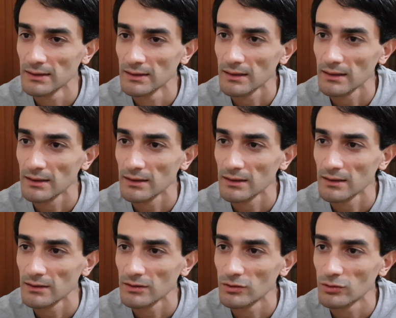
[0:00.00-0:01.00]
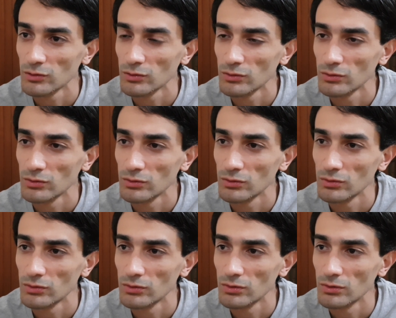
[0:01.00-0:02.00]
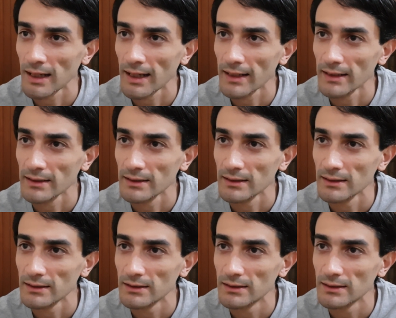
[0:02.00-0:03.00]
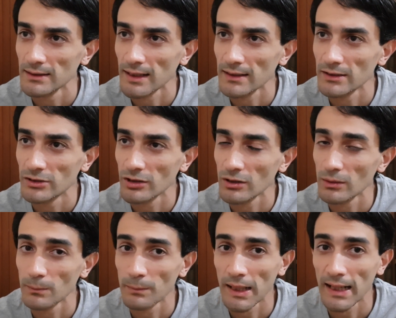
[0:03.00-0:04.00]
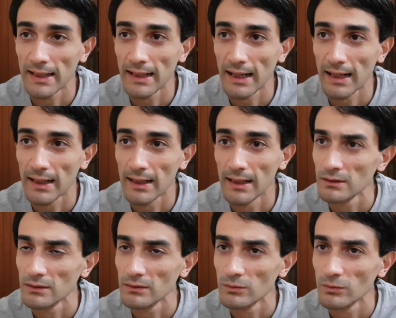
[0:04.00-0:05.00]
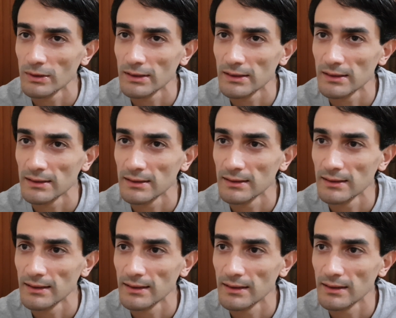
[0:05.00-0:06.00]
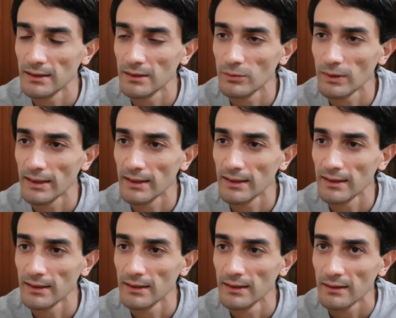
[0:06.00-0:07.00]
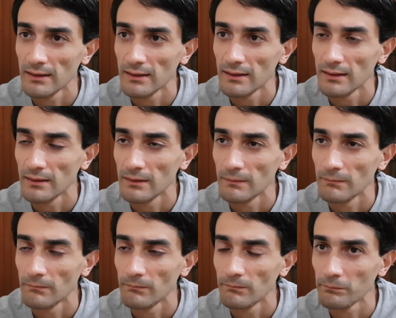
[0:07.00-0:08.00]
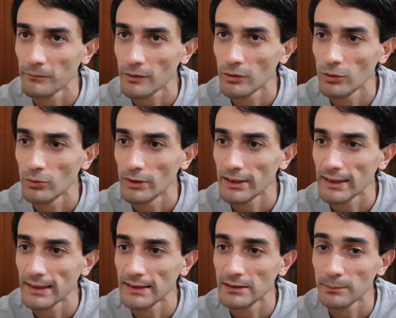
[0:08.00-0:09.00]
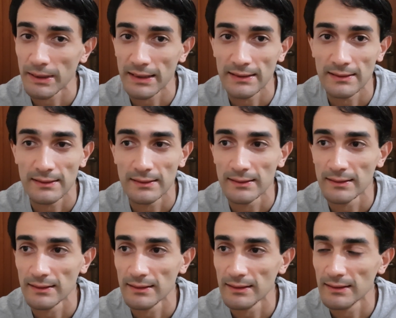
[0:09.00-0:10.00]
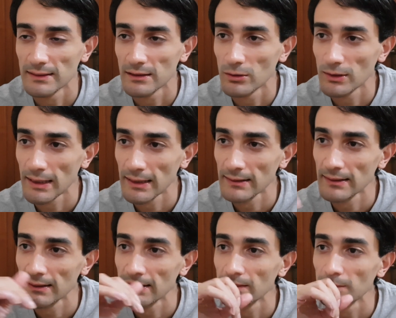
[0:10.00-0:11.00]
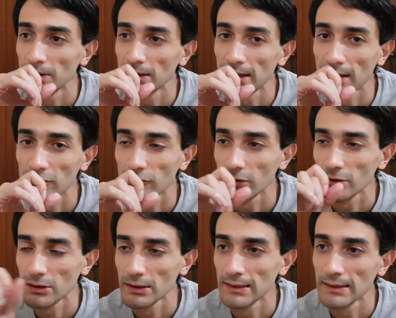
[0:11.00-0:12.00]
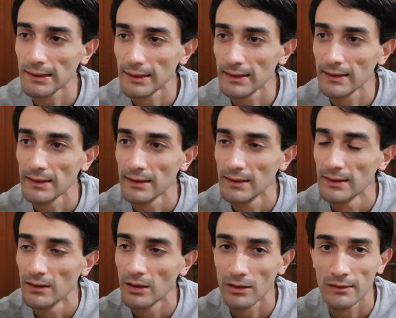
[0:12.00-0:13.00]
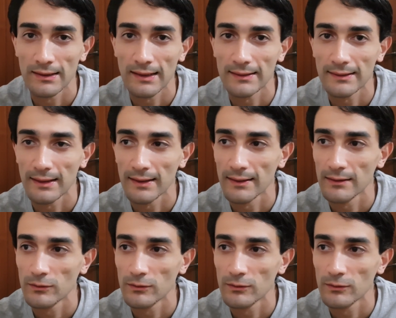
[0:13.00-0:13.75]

to Tanjong Pagar, which is near where the co-working space is located, but unfortunately on that day